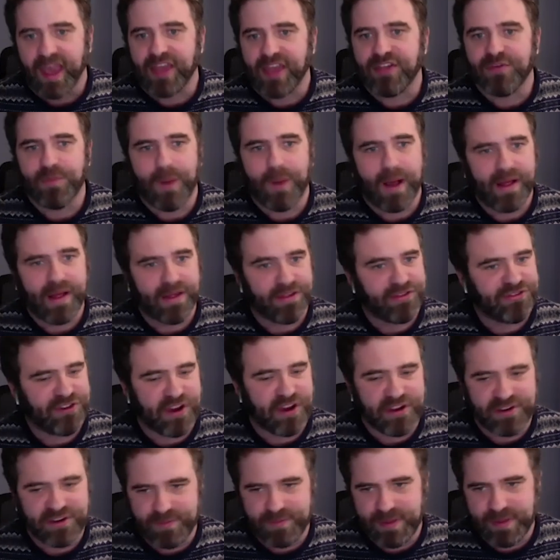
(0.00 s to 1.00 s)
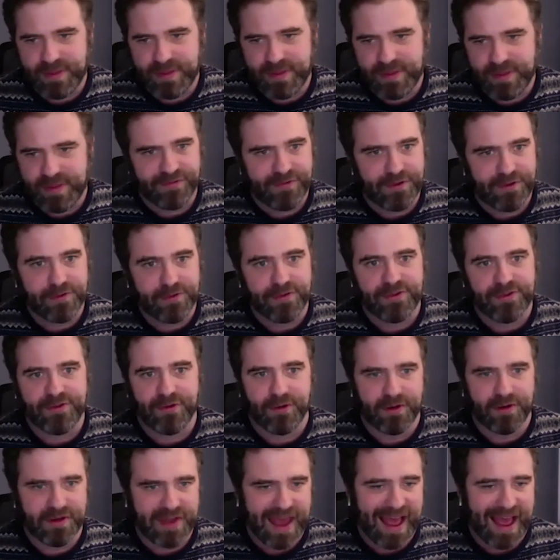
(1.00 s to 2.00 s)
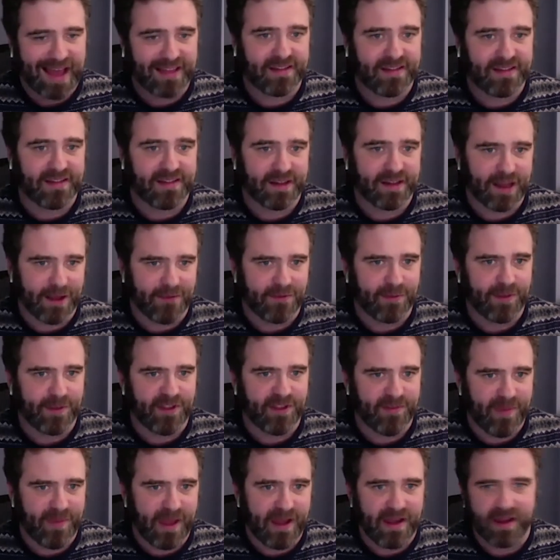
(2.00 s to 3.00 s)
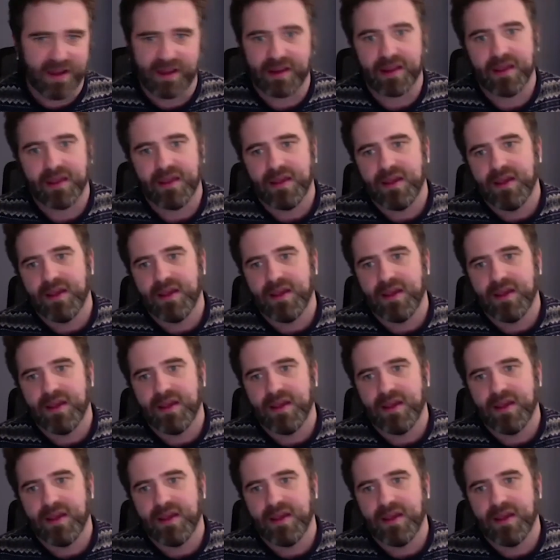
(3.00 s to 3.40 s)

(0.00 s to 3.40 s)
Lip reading: as well as changing people's views toward taxes and government spending.